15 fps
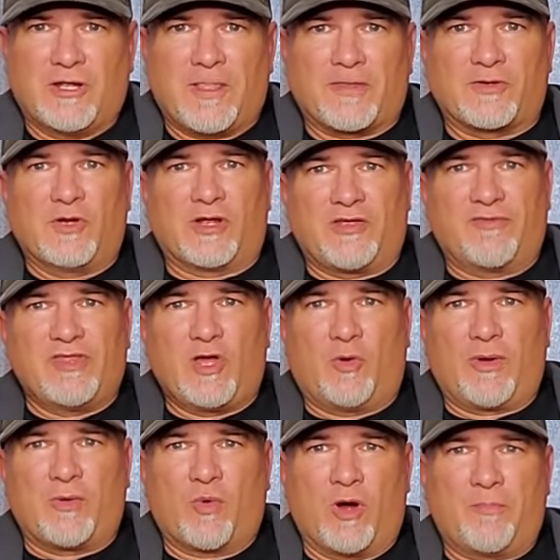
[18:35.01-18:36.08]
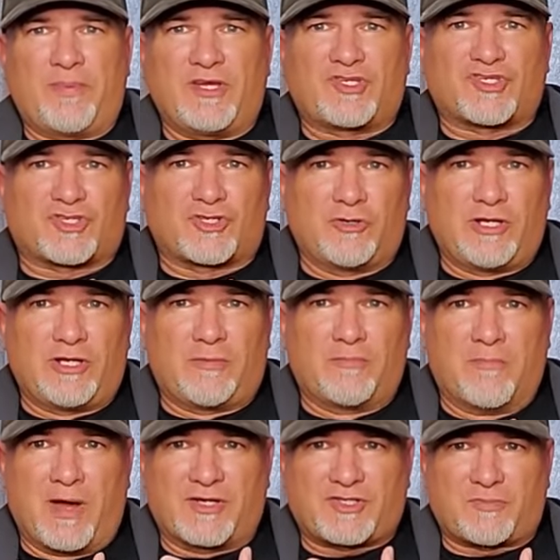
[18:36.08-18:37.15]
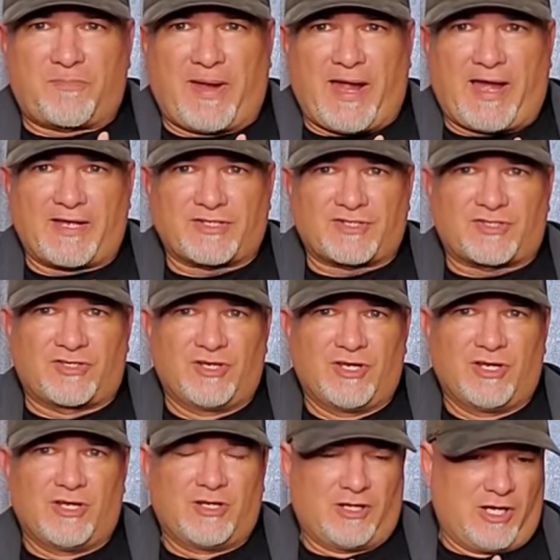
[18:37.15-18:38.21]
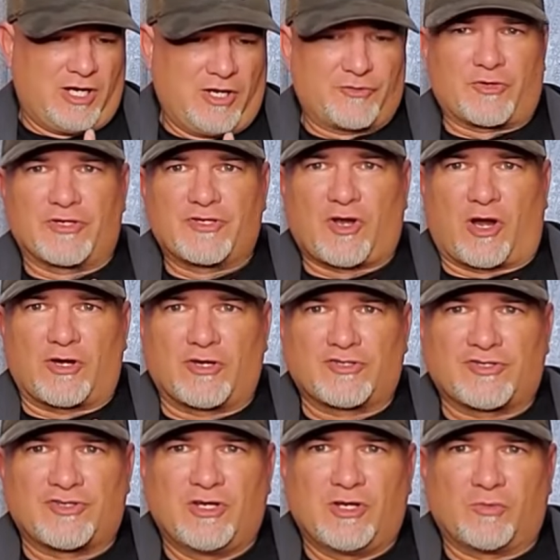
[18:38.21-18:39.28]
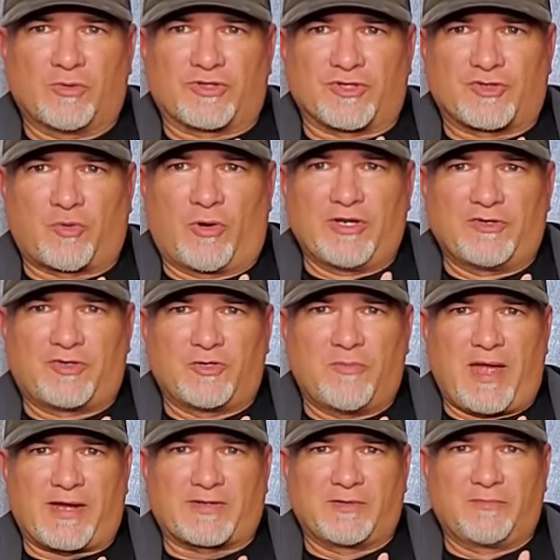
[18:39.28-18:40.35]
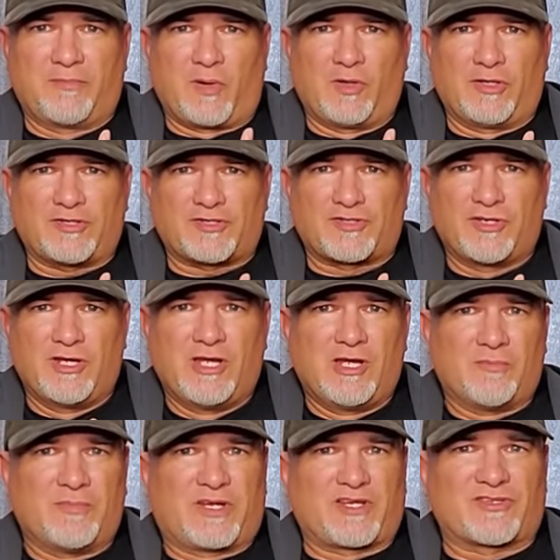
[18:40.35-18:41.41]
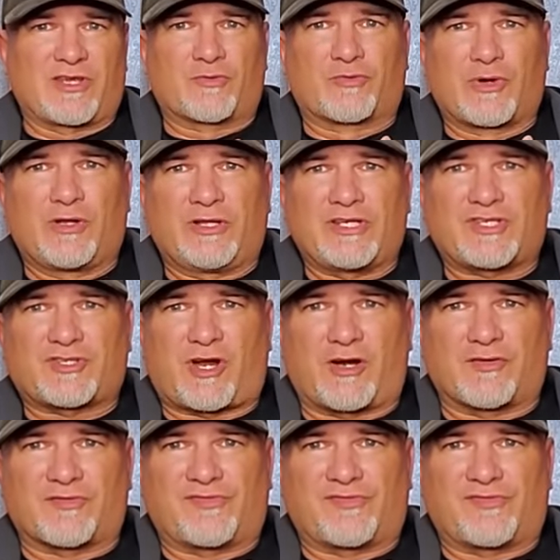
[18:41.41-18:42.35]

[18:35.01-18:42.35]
You know, even though we won't be shooting much past 100 yards with the 22 Magnum bullets, because they really start